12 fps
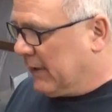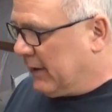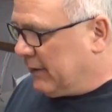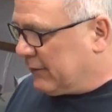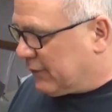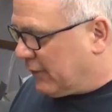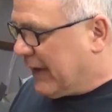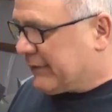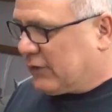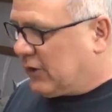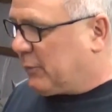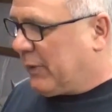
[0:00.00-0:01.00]
So that's
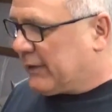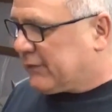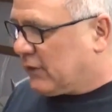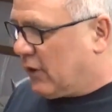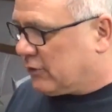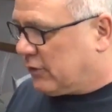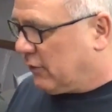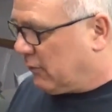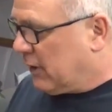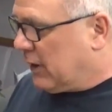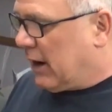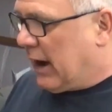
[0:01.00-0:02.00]
a good place to go to.
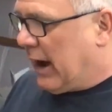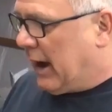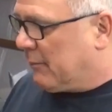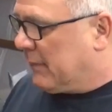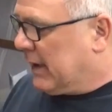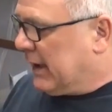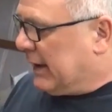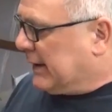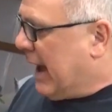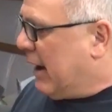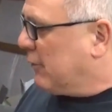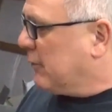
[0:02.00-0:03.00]

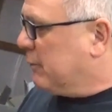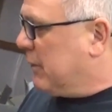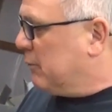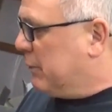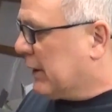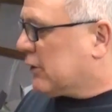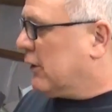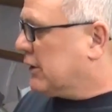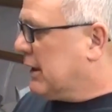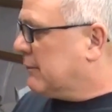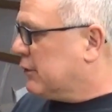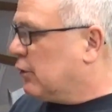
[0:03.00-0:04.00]
Now, Bickel and
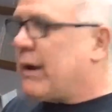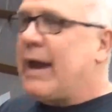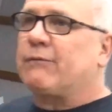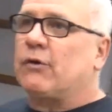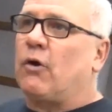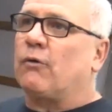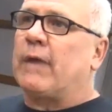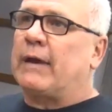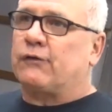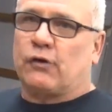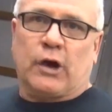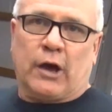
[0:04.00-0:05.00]
them do have their own
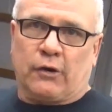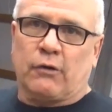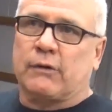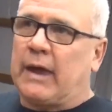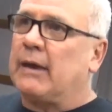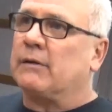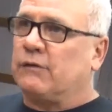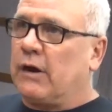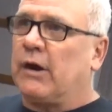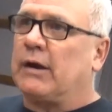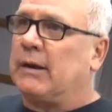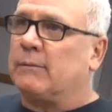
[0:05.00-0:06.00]
laser cutter, okay? And
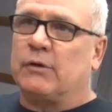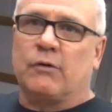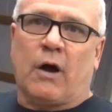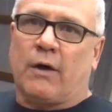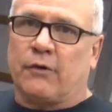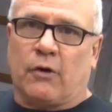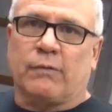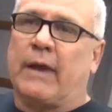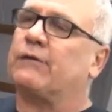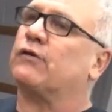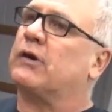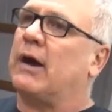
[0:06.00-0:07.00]
Jerry and them do all their own
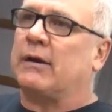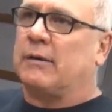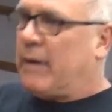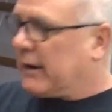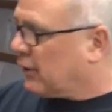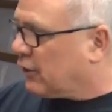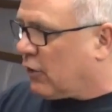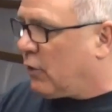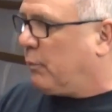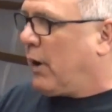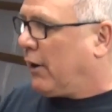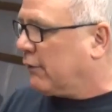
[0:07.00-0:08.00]
laser cutting and making their own
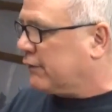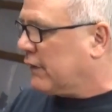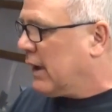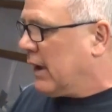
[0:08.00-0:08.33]
parts.